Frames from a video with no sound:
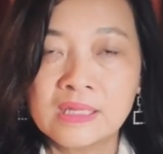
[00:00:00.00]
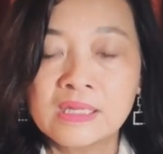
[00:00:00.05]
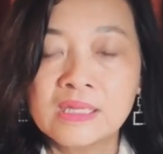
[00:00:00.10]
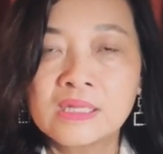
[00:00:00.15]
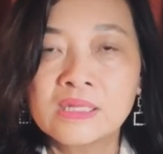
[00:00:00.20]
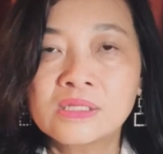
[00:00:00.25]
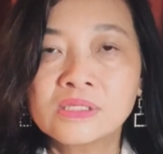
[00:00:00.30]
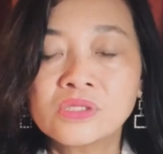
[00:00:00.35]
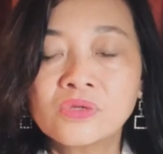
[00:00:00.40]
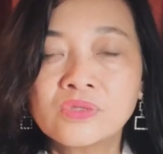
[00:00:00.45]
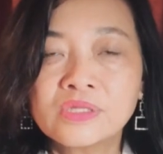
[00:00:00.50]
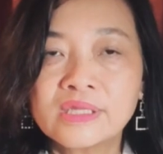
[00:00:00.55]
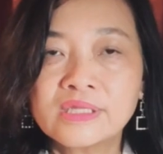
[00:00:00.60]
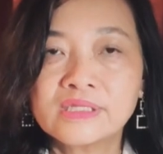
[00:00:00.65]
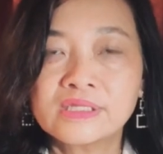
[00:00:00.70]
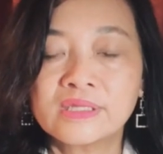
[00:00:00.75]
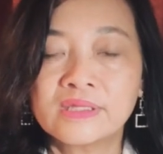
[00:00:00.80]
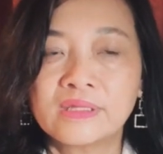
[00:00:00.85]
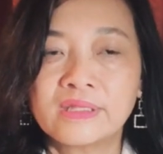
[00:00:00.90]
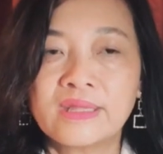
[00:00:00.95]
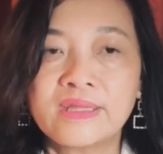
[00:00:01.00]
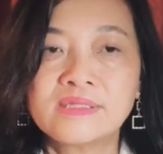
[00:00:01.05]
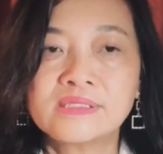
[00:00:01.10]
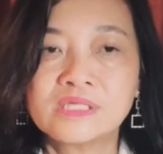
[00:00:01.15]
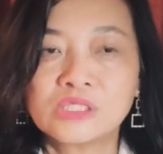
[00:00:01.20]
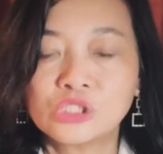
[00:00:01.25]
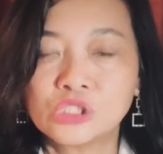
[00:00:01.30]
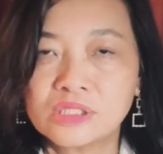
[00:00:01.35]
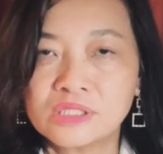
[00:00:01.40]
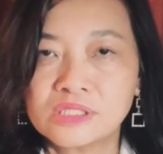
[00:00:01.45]
So they
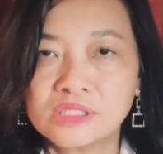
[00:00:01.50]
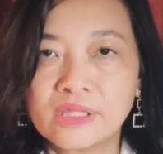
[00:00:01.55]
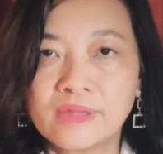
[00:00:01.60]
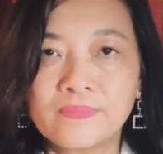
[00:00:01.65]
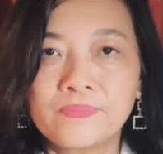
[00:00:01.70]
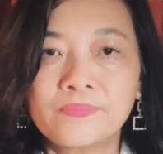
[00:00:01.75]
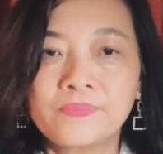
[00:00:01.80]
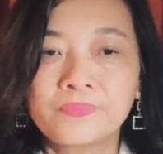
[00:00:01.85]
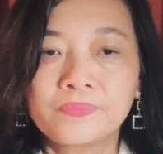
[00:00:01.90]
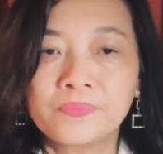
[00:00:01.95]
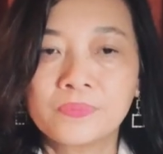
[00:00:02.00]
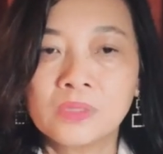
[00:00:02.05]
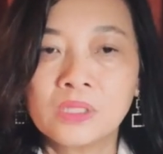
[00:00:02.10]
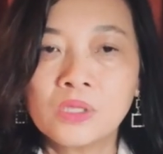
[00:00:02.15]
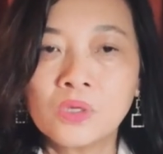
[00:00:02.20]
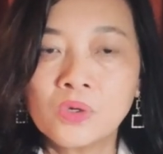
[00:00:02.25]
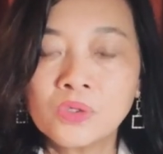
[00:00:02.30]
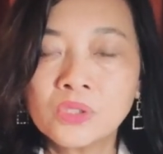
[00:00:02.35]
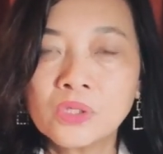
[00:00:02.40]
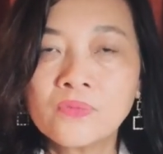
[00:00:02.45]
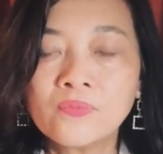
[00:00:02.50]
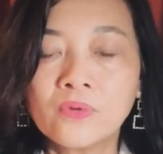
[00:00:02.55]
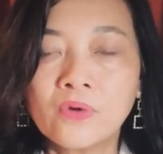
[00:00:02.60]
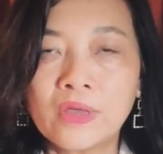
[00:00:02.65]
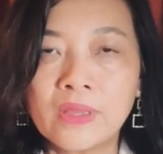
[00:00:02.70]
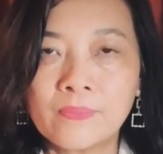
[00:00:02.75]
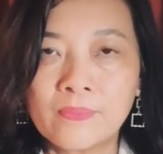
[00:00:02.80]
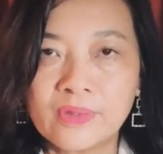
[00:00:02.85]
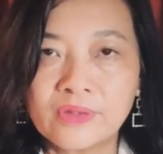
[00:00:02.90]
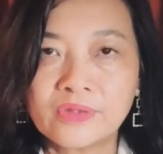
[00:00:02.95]
suggest that in order for
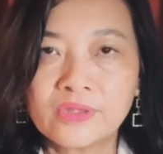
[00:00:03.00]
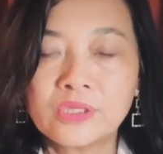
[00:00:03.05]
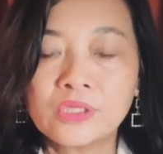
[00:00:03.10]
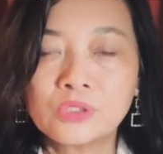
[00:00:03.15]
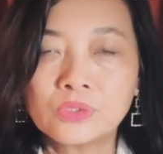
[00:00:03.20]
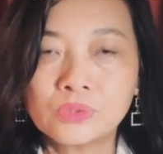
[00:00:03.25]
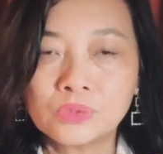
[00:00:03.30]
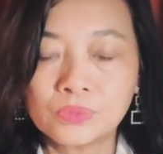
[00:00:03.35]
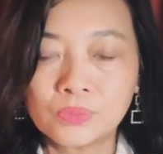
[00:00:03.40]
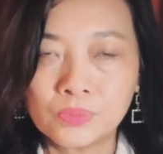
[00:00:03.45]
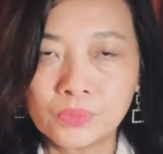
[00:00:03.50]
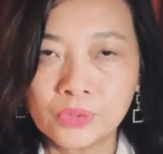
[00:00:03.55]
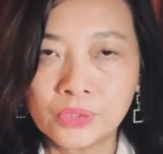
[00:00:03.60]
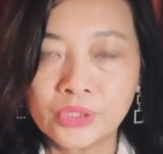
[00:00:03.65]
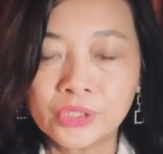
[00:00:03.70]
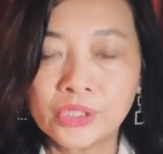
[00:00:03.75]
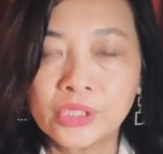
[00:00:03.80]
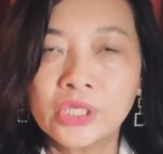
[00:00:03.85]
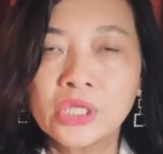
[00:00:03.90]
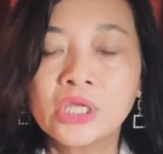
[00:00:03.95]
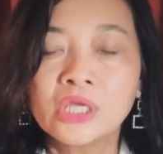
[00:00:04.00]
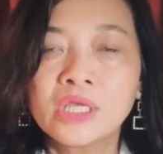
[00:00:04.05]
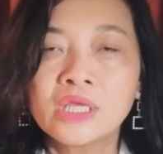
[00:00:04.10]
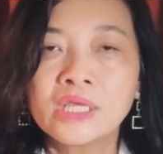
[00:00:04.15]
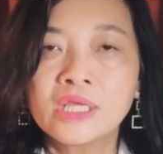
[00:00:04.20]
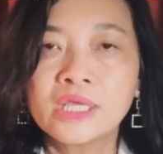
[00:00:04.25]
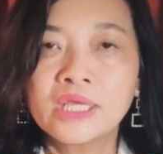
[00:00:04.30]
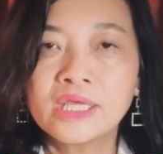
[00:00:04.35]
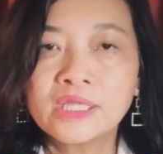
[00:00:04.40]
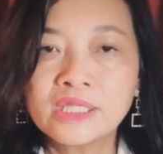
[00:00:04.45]
empathy to work,
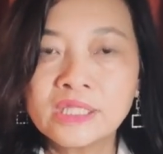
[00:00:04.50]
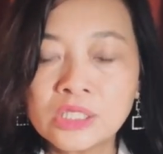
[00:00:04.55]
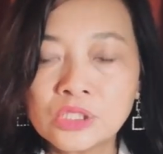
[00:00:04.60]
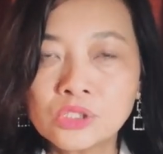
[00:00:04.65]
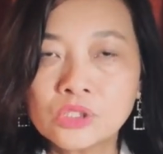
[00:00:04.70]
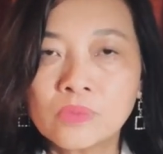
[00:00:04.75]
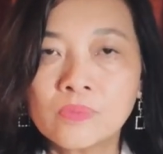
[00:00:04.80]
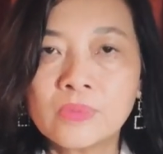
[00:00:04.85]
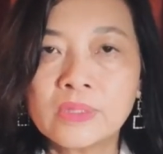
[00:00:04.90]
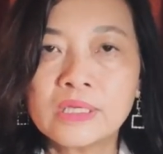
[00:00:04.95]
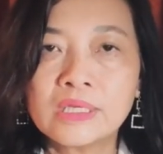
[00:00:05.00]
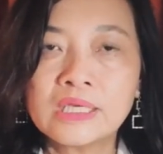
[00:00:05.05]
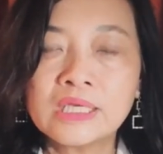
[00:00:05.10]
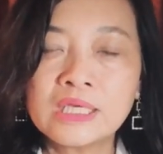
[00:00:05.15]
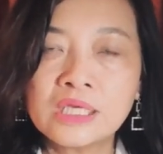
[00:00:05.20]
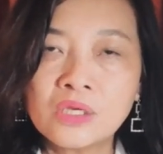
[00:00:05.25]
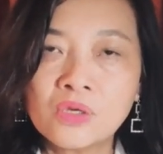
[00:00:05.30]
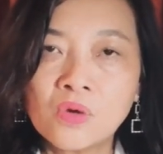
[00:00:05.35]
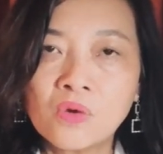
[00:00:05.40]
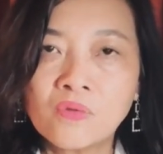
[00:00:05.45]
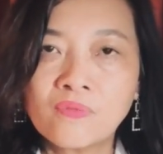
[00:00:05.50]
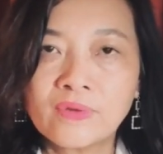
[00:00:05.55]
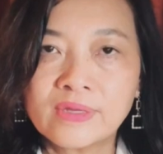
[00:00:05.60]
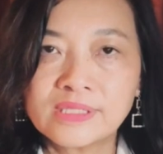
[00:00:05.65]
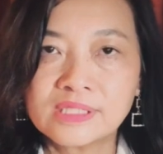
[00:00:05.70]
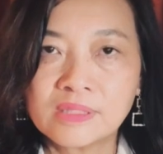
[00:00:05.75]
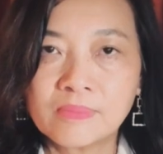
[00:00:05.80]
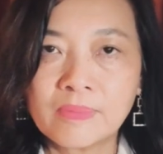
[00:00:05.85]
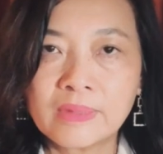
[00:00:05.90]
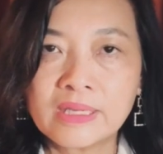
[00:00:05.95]
it need to be ego
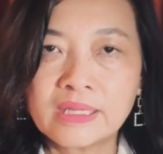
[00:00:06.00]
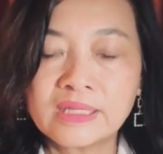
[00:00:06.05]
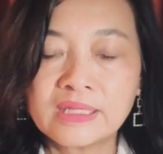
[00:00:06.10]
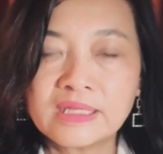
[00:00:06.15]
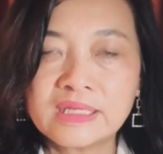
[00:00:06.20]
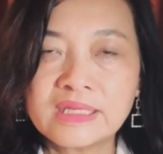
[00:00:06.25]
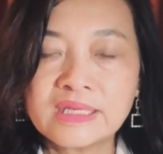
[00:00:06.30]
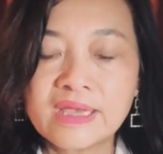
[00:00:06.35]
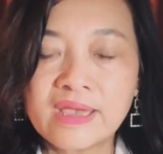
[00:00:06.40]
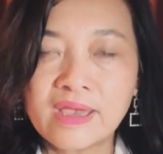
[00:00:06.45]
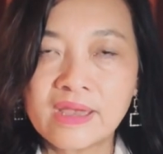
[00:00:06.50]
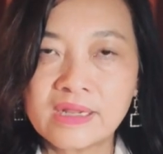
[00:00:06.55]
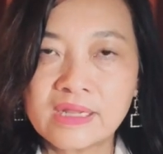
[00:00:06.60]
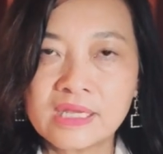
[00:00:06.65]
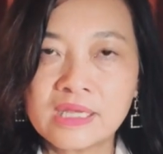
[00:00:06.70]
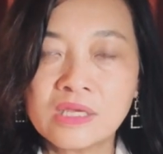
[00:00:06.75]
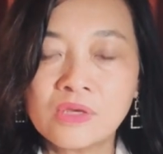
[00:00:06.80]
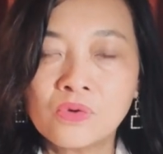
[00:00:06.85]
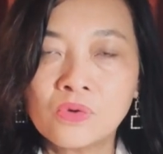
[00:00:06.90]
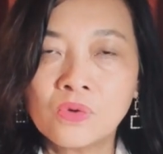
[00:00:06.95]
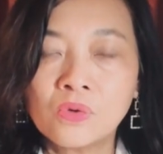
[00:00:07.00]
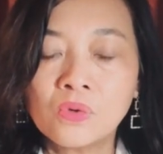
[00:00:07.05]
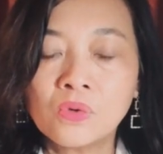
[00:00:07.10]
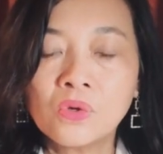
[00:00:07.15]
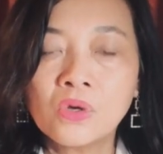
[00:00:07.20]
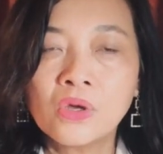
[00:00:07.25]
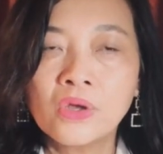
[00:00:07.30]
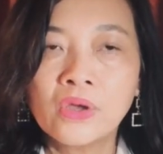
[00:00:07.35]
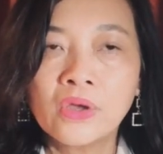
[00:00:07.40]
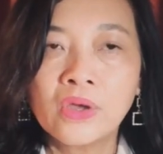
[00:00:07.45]
flexibility and
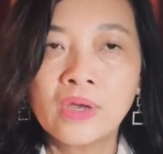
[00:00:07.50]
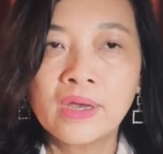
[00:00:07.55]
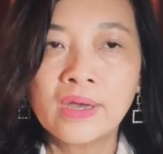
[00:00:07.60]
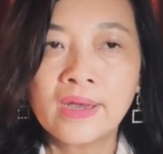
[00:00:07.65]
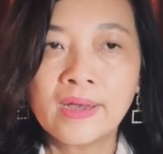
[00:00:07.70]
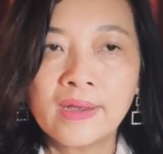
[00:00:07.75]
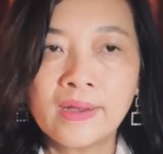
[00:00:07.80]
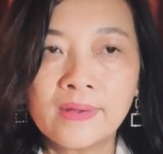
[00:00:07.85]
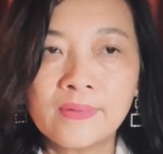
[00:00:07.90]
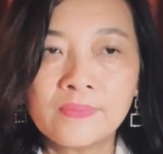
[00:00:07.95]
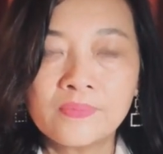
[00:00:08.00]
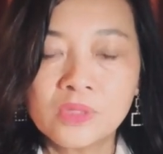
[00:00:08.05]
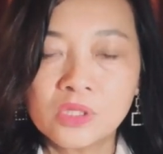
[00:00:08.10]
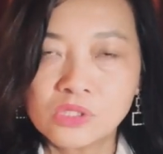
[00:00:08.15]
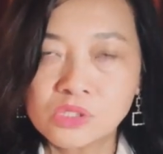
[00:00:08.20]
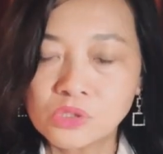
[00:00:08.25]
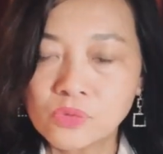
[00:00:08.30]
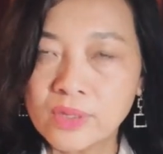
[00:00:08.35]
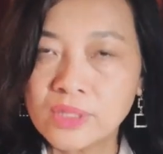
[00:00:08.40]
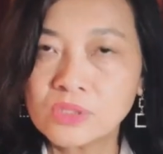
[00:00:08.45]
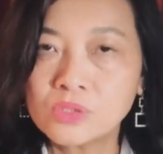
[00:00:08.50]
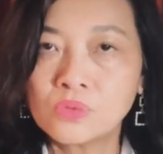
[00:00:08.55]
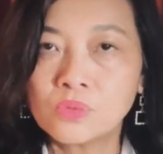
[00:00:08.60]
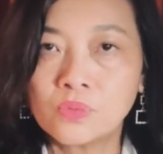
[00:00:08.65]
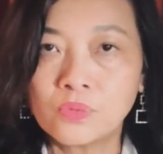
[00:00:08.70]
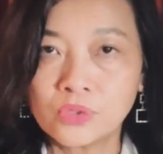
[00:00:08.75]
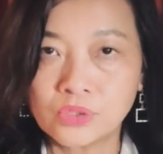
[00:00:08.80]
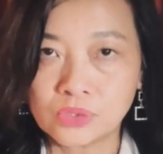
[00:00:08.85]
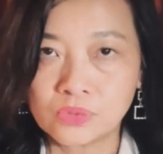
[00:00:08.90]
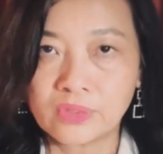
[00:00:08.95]
ego strength to
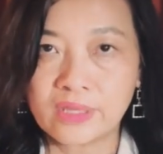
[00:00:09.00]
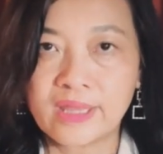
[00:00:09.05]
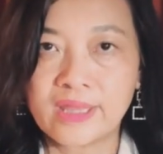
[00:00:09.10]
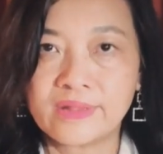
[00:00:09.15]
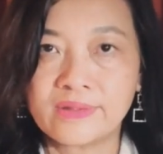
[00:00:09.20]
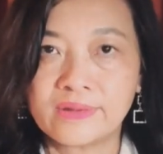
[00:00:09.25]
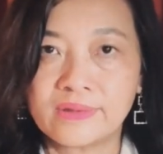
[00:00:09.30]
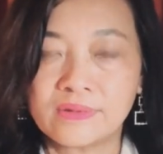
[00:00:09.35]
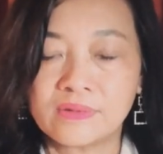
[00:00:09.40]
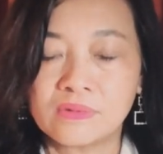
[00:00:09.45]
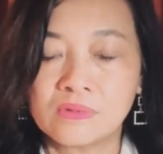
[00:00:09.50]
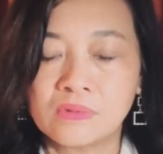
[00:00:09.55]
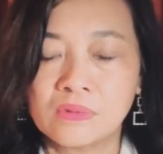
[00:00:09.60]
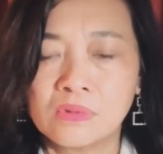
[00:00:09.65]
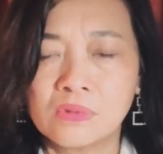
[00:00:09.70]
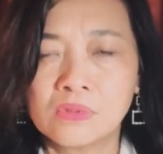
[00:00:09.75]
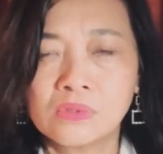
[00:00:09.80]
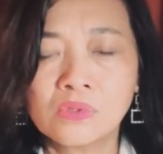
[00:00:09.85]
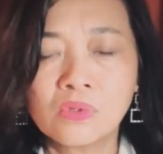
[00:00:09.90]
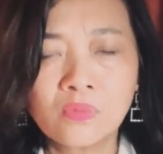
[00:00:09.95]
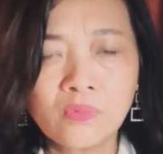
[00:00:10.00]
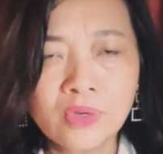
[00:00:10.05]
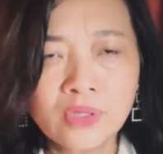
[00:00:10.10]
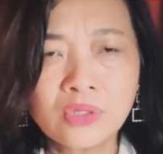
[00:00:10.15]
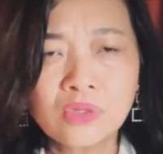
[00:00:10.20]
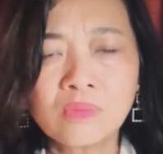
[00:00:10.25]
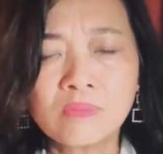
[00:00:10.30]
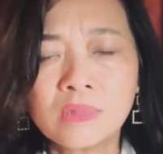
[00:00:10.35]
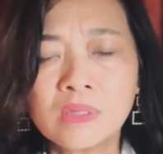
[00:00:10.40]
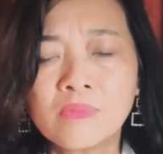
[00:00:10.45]
work together. So what
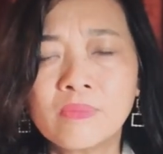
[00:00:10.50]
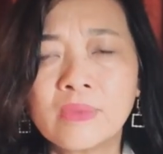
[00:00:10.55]
do you mean by